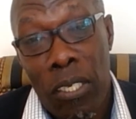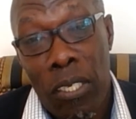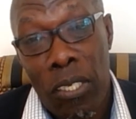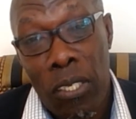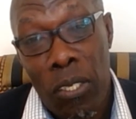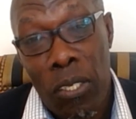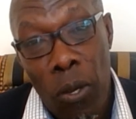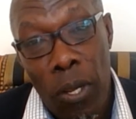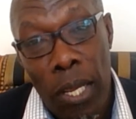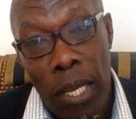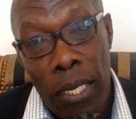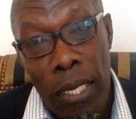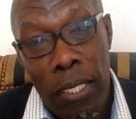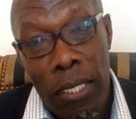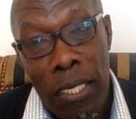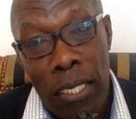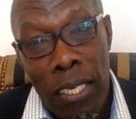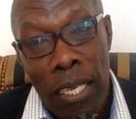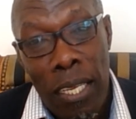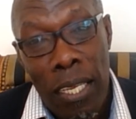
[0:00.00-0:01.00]
or slogan
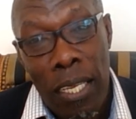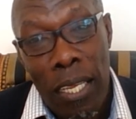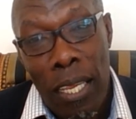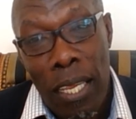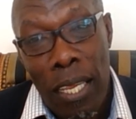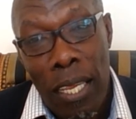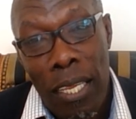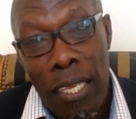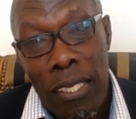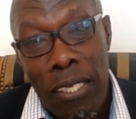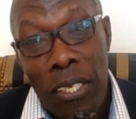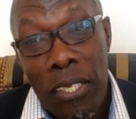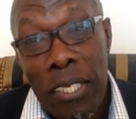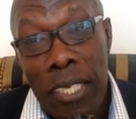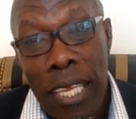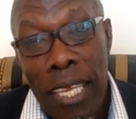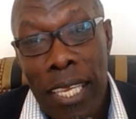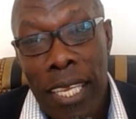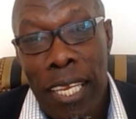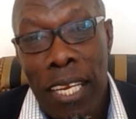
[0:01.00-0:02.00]
is to
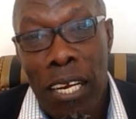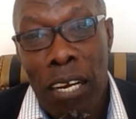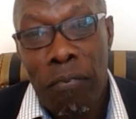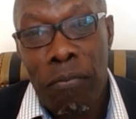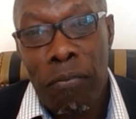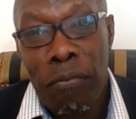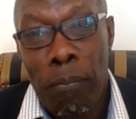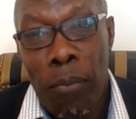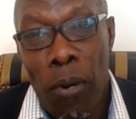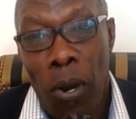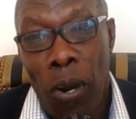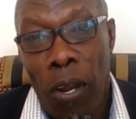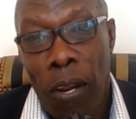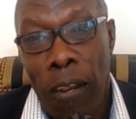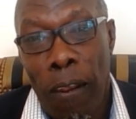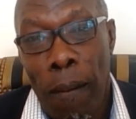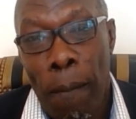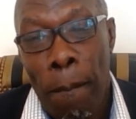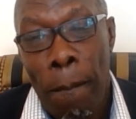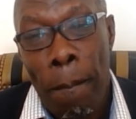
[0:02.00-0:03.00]
take care of the ball,
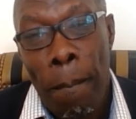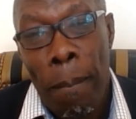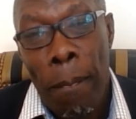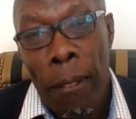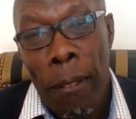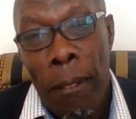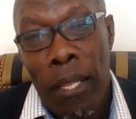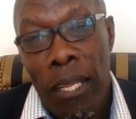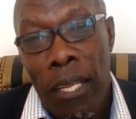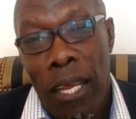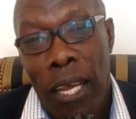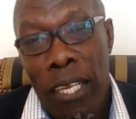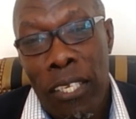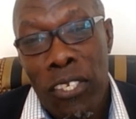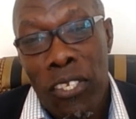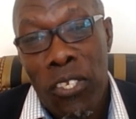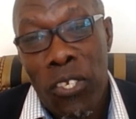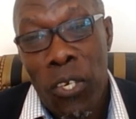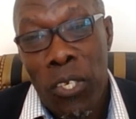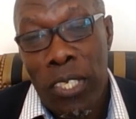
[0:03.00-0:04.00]
and
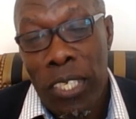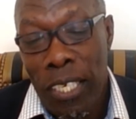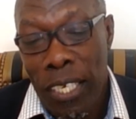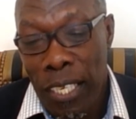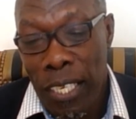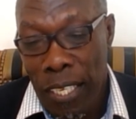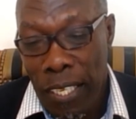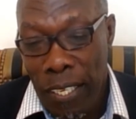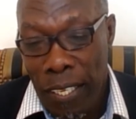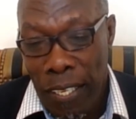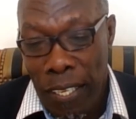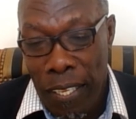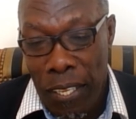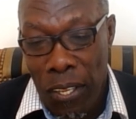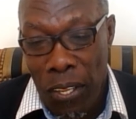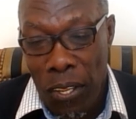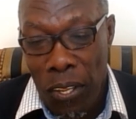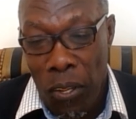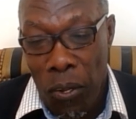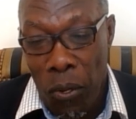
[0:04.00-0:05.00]
certainly
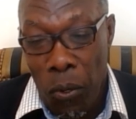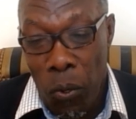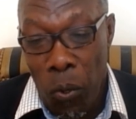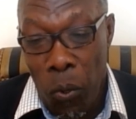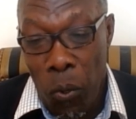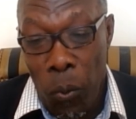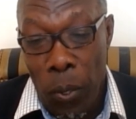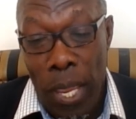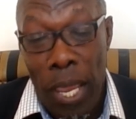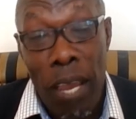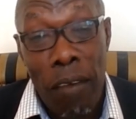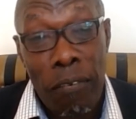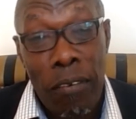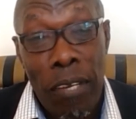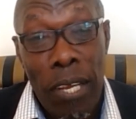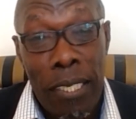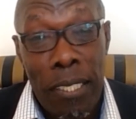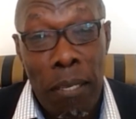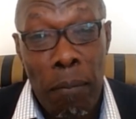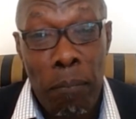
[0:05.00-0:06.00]
we have
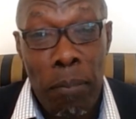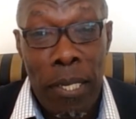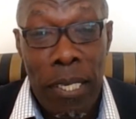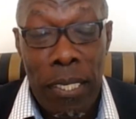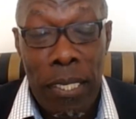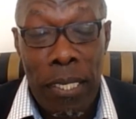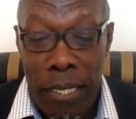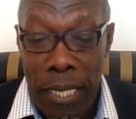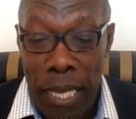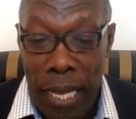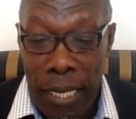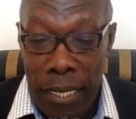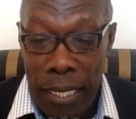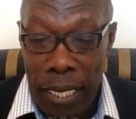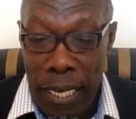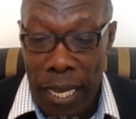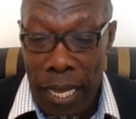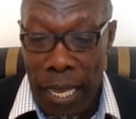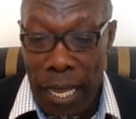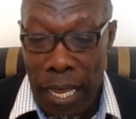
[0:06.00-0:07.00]
contemplated
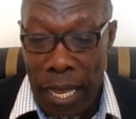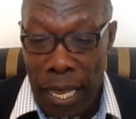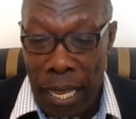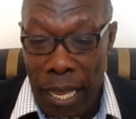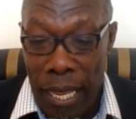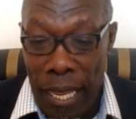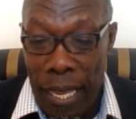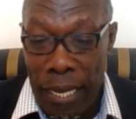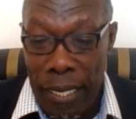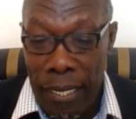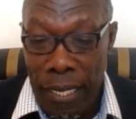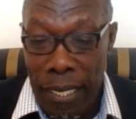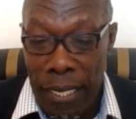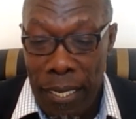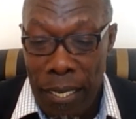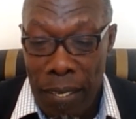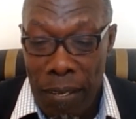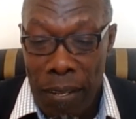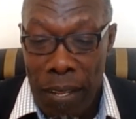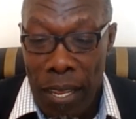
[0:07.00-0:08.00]
that and
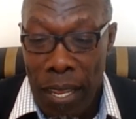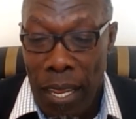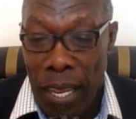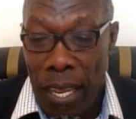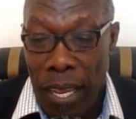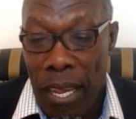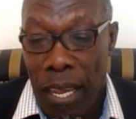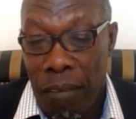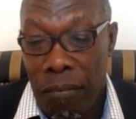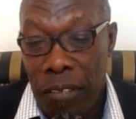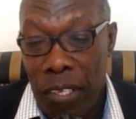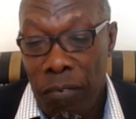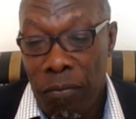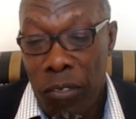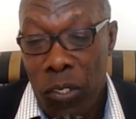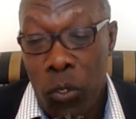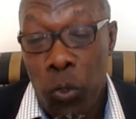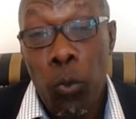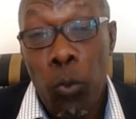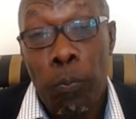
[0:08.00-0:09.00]
I've
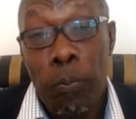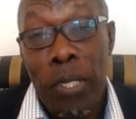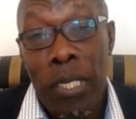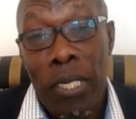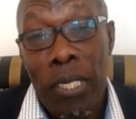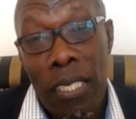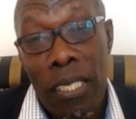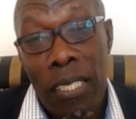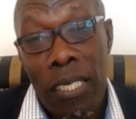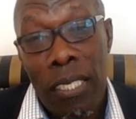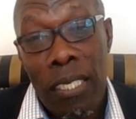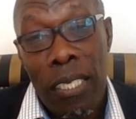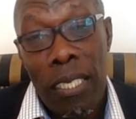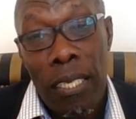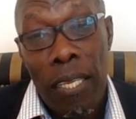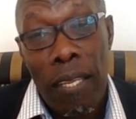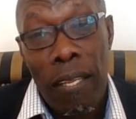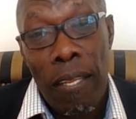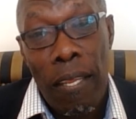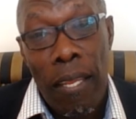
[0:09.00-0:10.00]
given 2 pieces
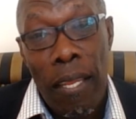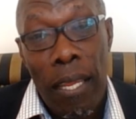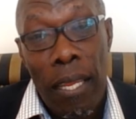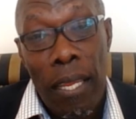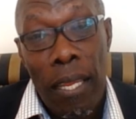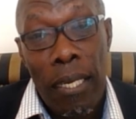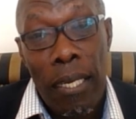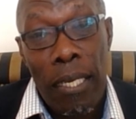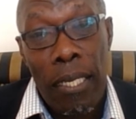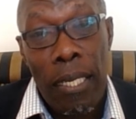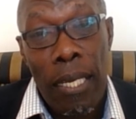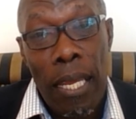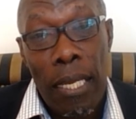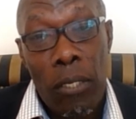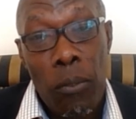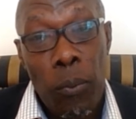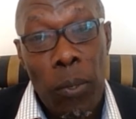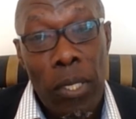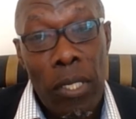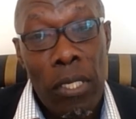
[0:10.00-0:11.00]

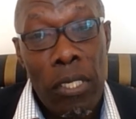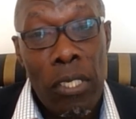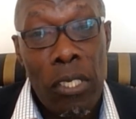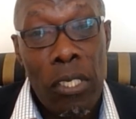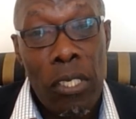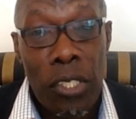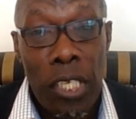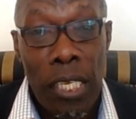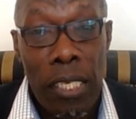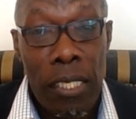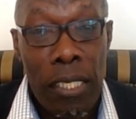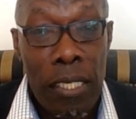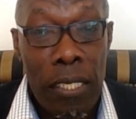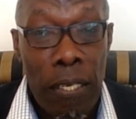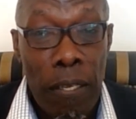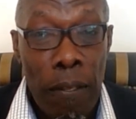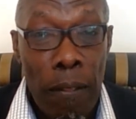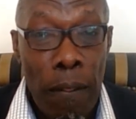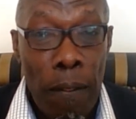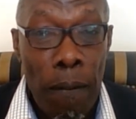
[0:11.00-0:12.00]
that will
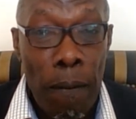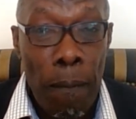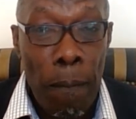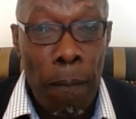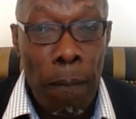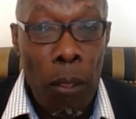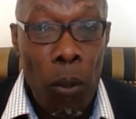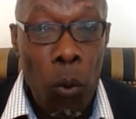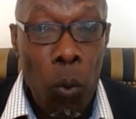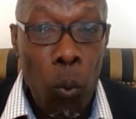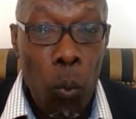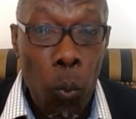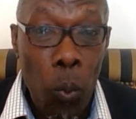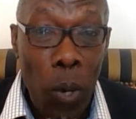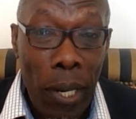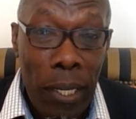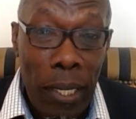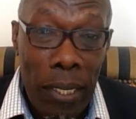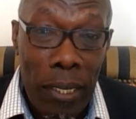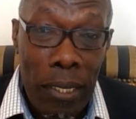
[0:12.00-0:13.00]
suggest
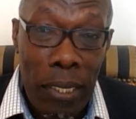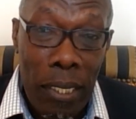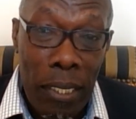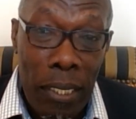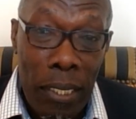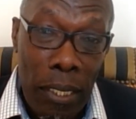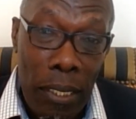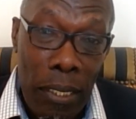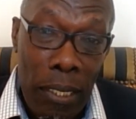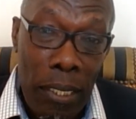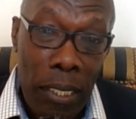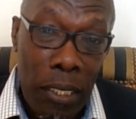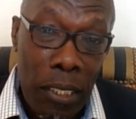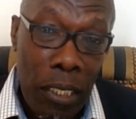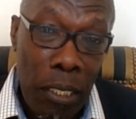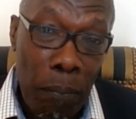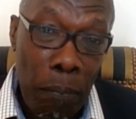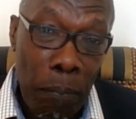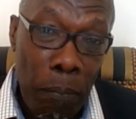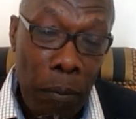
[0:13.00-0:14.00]
what the
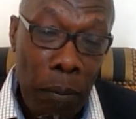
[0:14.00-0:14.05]
leadership